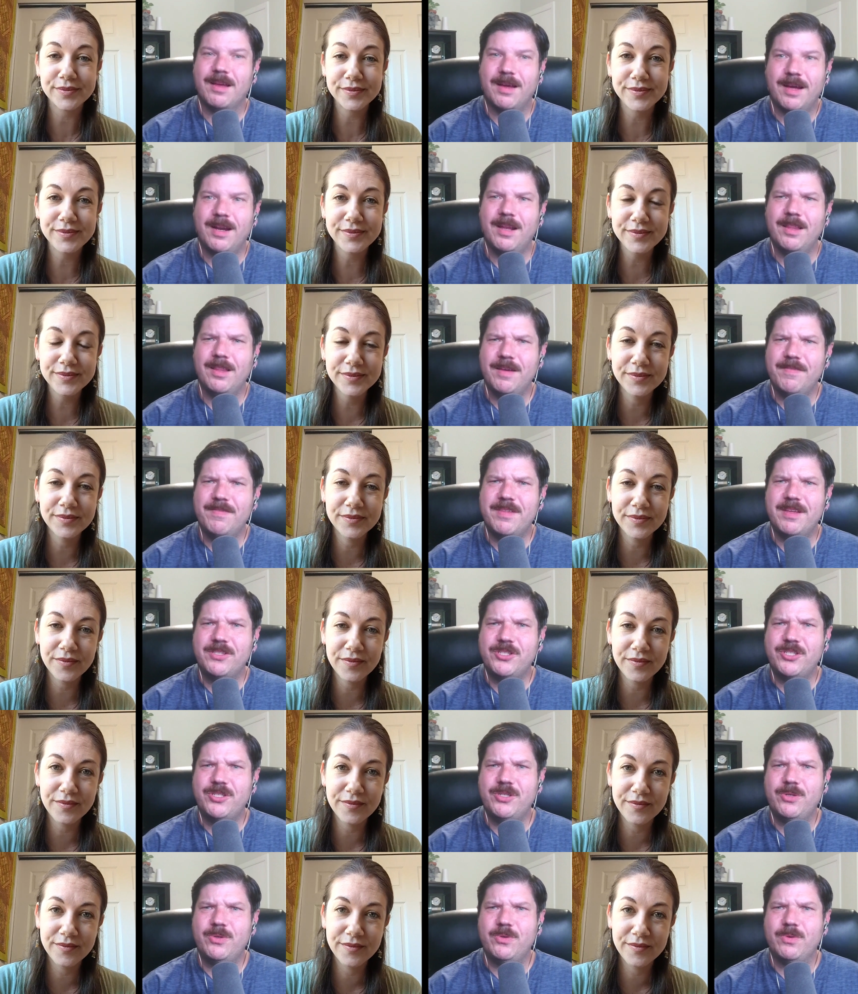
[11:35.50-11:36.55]
Speaker 1: I love
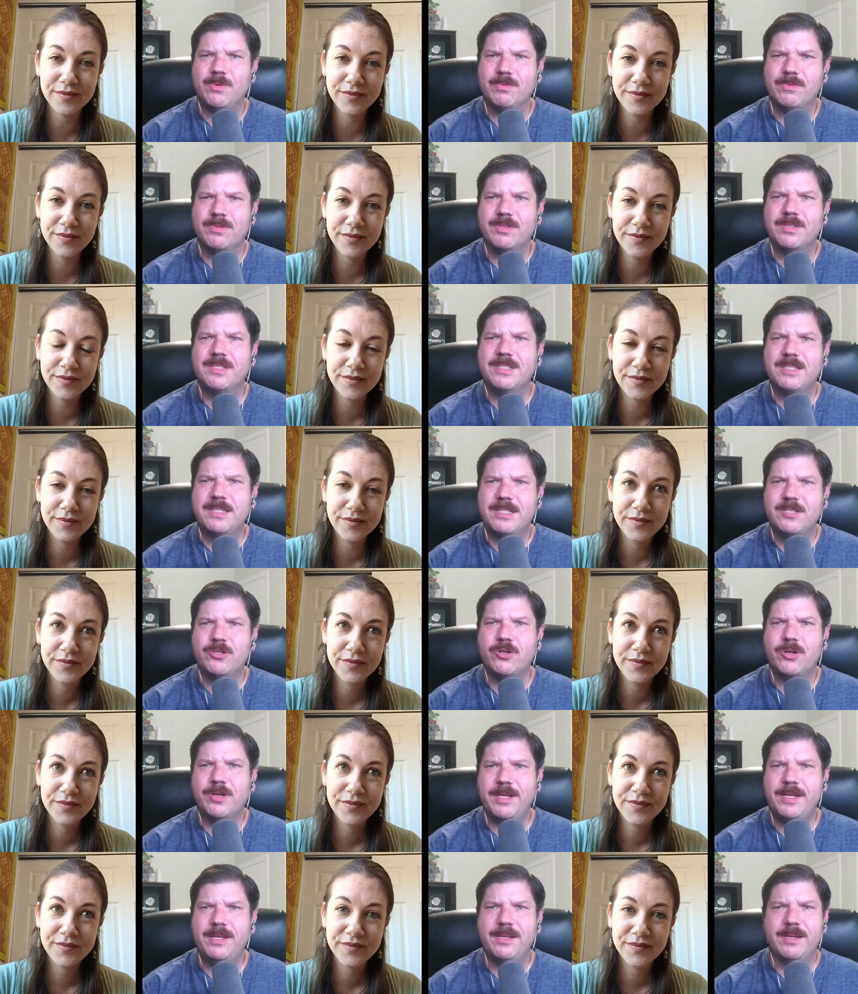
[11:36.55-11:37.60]
that you
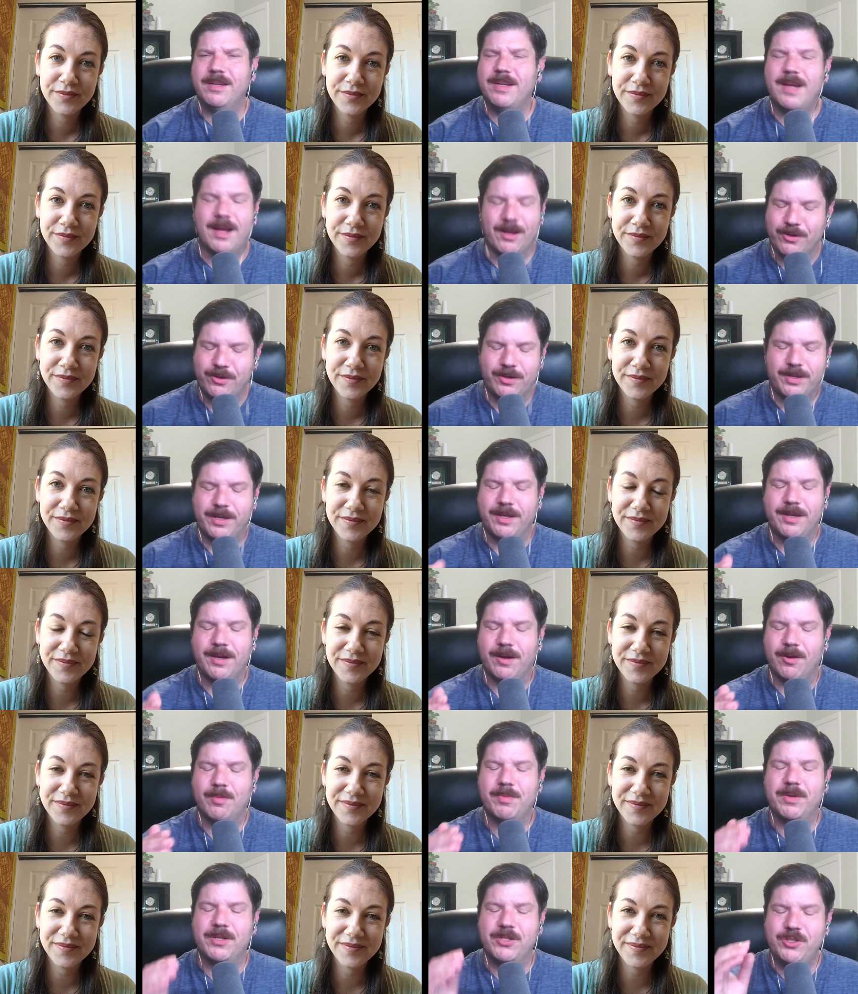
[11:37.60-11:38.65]
cookie, not cookie
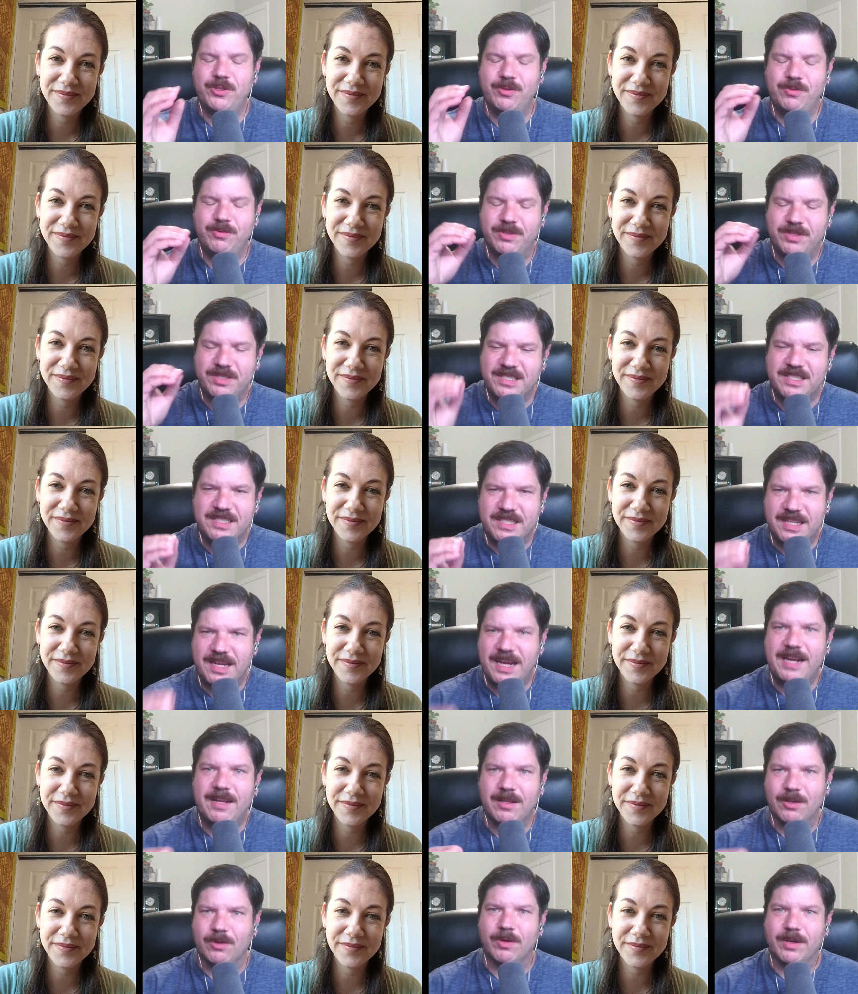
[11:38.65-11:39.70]
cutter, but you
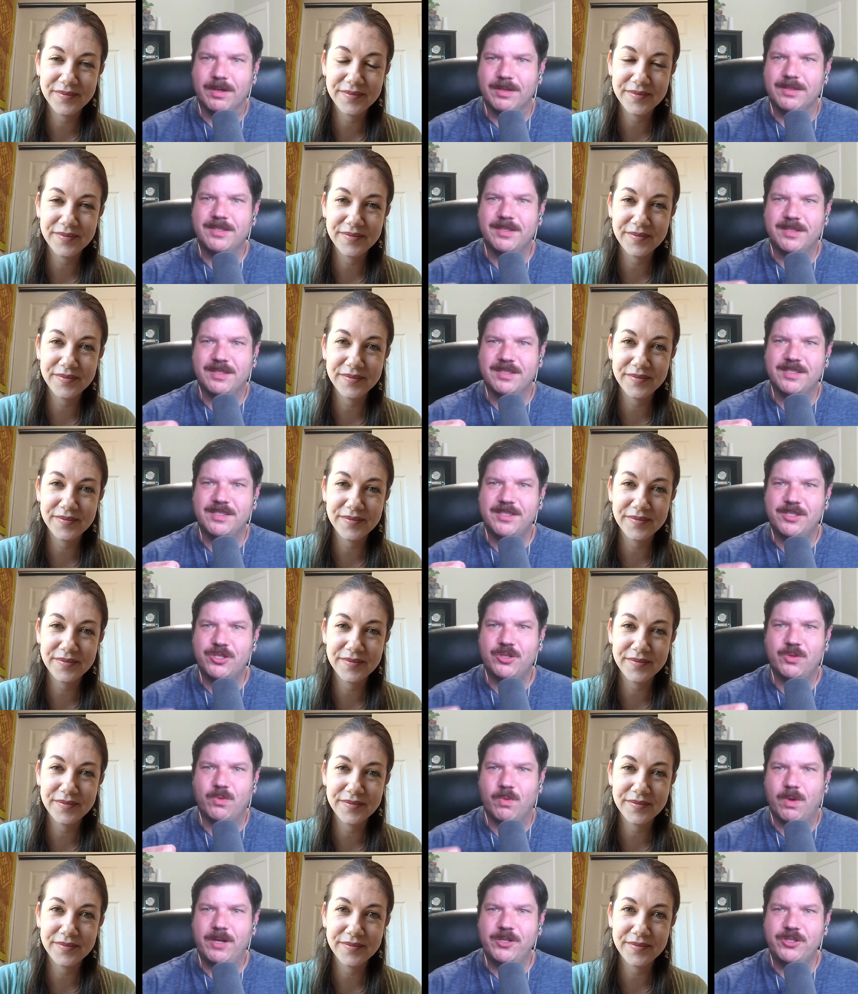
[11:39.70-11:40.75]
tailor it to the
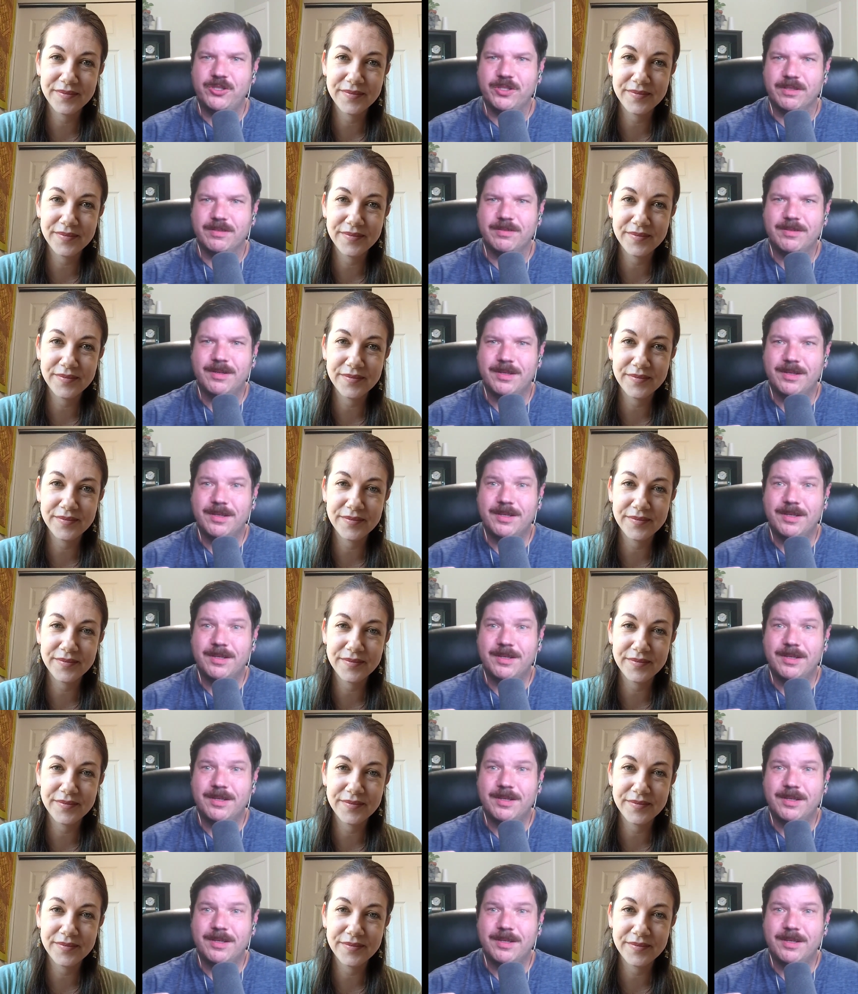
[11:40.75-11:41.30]
situation